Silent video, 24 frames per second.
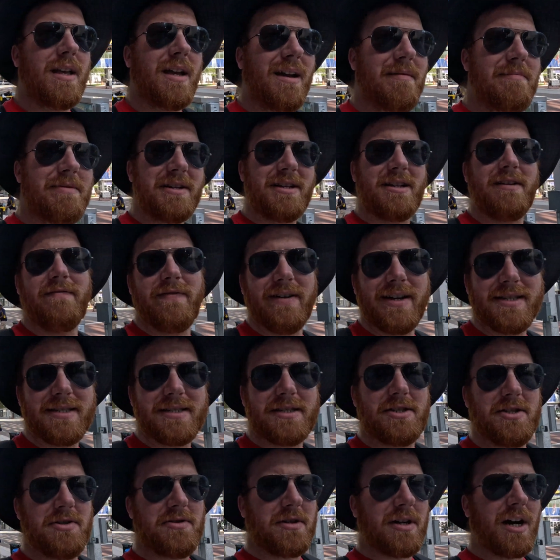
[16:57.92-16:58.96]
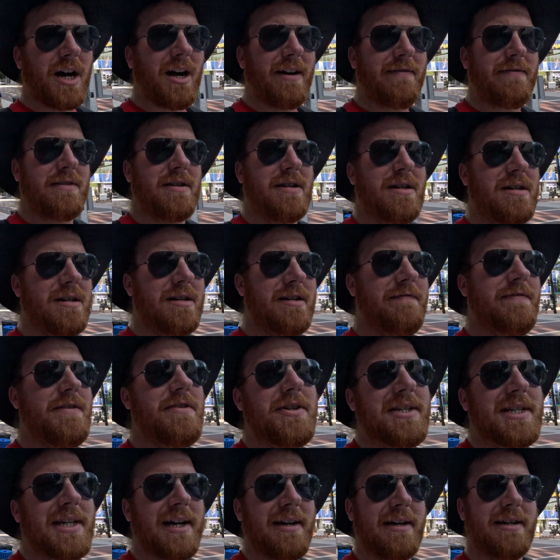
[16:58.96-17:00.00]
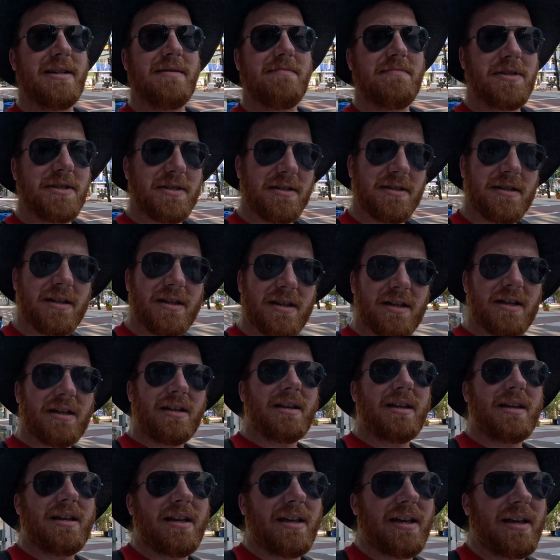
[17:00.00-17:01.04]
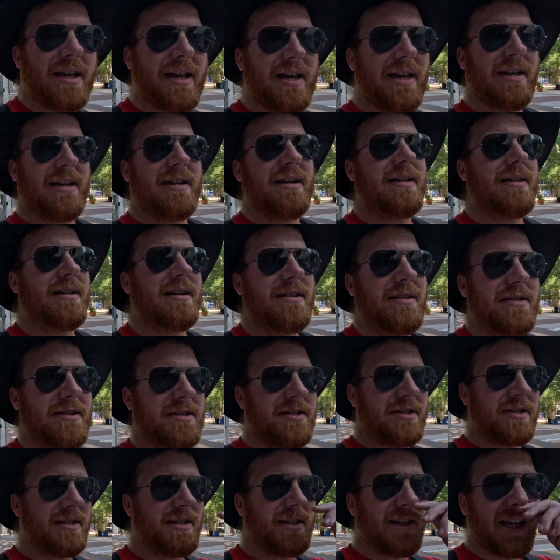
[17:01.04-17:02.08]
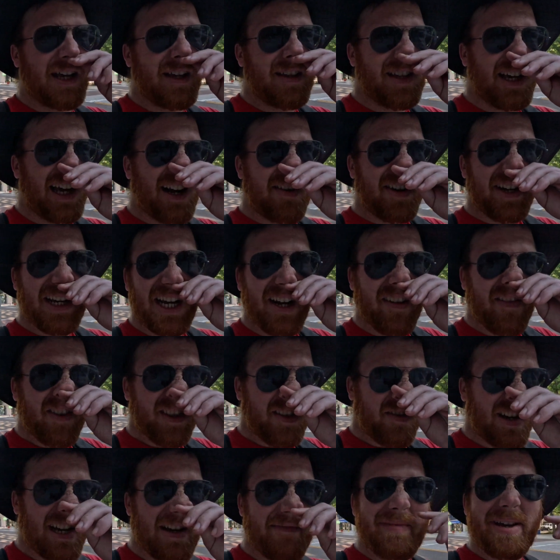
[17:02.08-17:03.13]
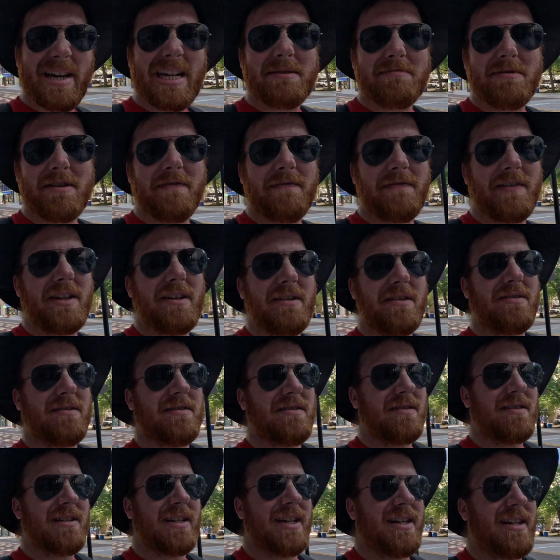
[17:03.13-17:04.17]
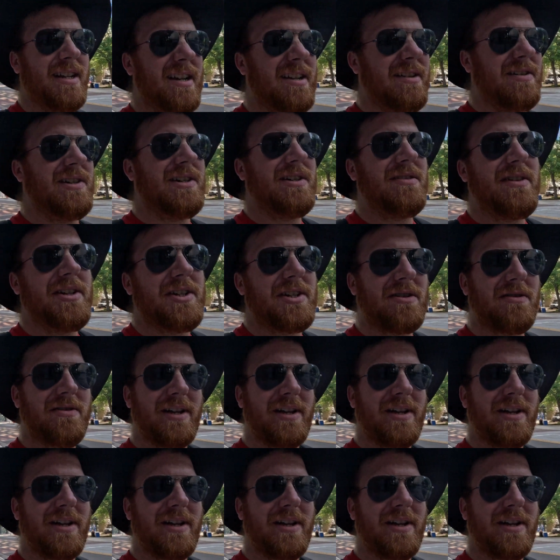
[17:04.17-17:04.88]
I've been convinced to do kava a few times, and I don't care for the way it makes me feel, and I really don't